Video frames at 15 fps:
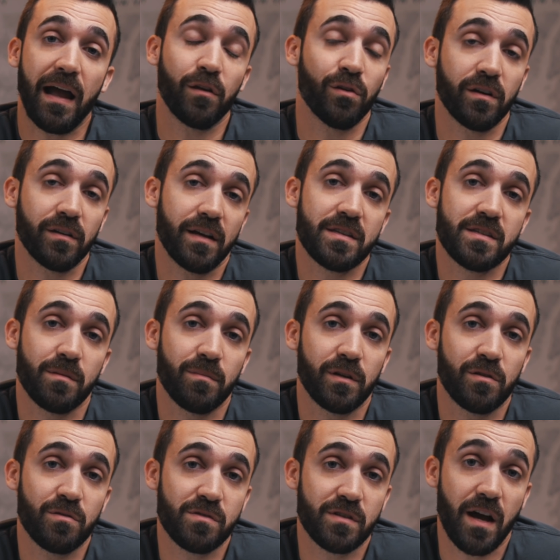I look like
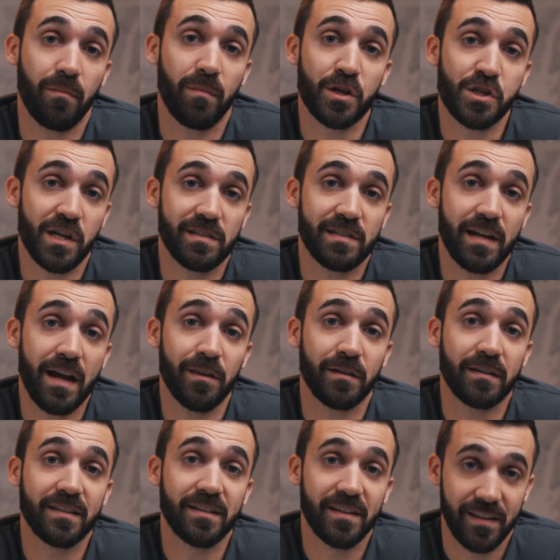somebody who's got my shit
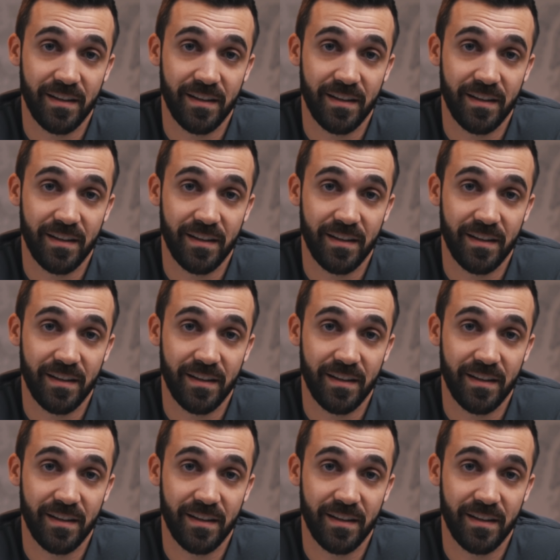together.